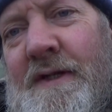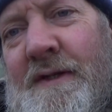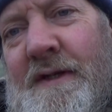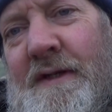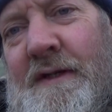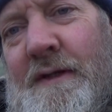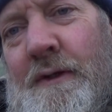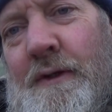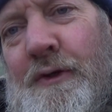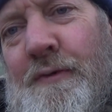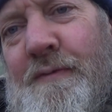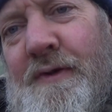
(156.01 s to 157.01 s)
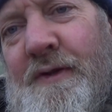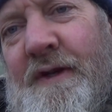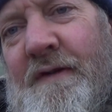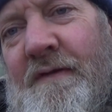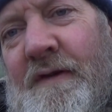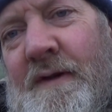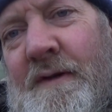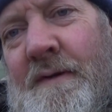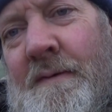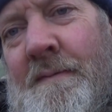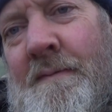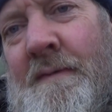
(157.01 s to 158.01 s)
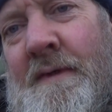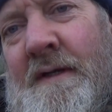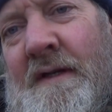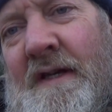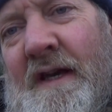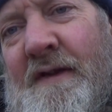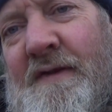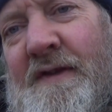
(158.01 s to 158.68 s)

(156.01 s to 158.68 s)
the old belief and